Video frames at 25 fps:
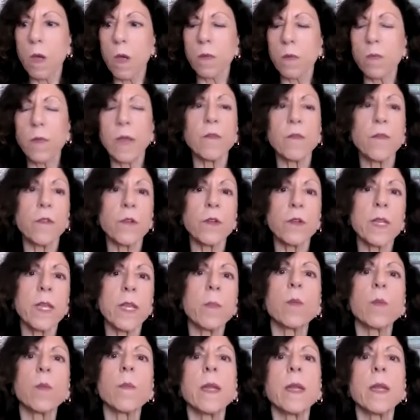like, for
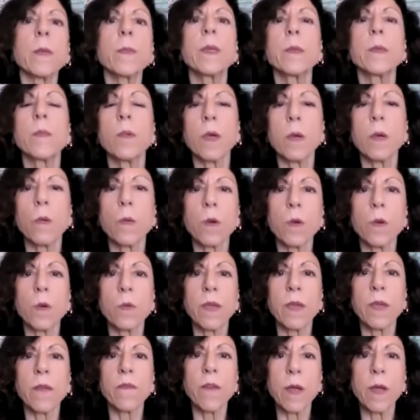example, many people I work
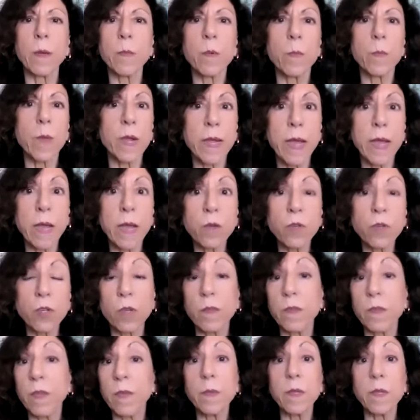with have fibromyalgia
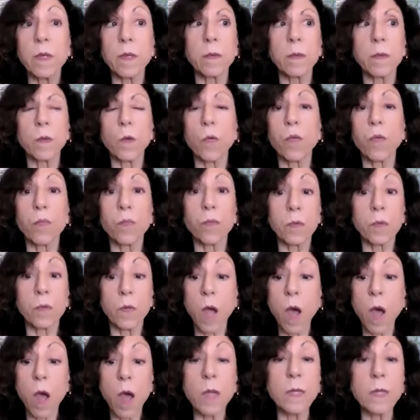and they've been in
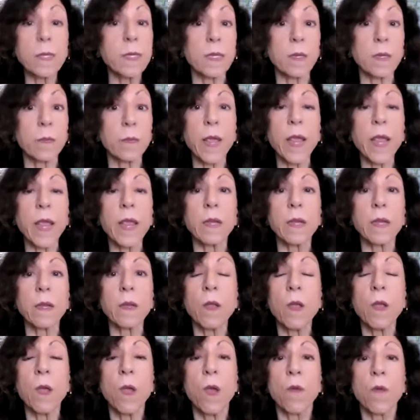constant pain
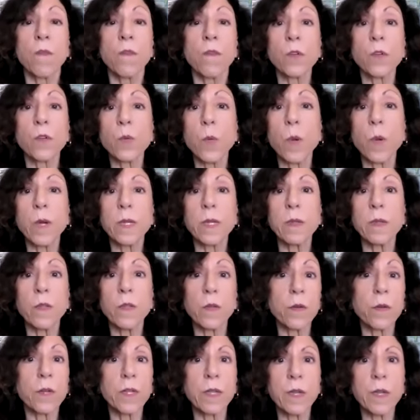for 20,
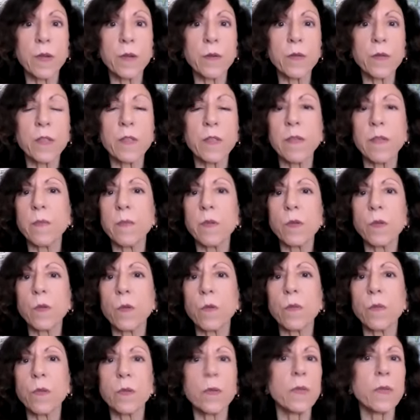30 years, and they've been
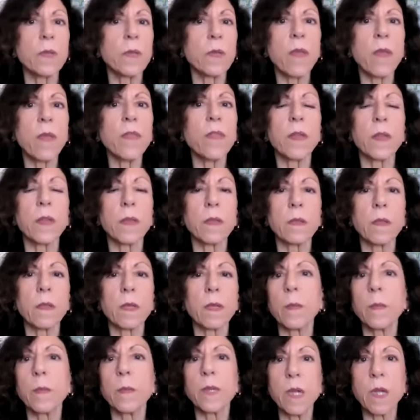told there's nothing
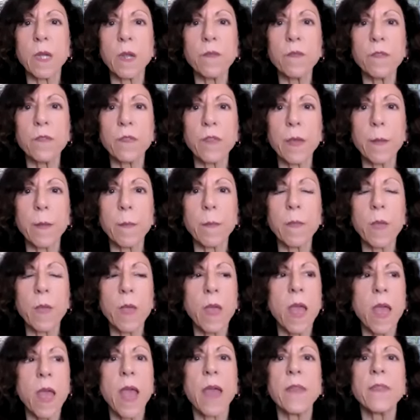that can be done for them.
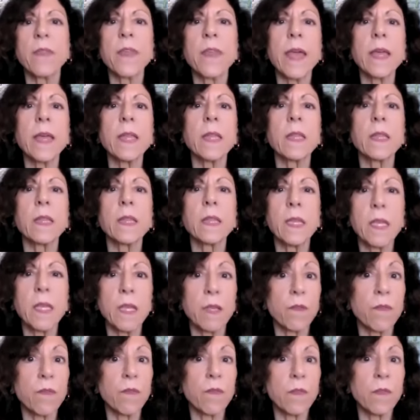And they
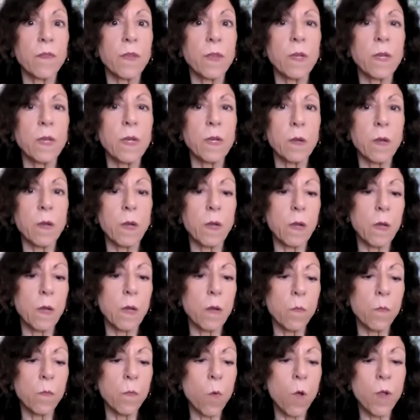leave in an
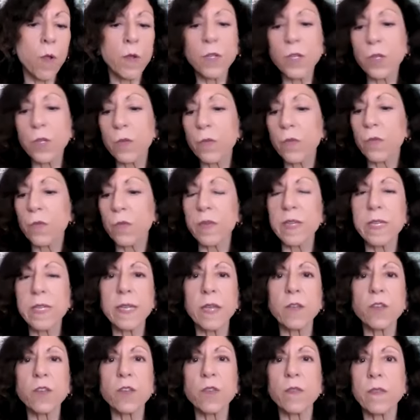1, 2, 3
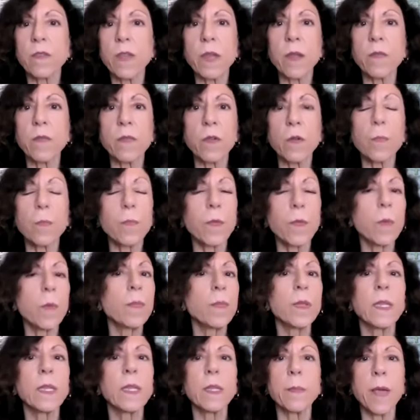sessions. They're
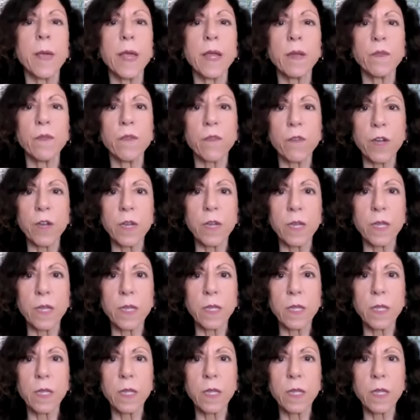completely pain free,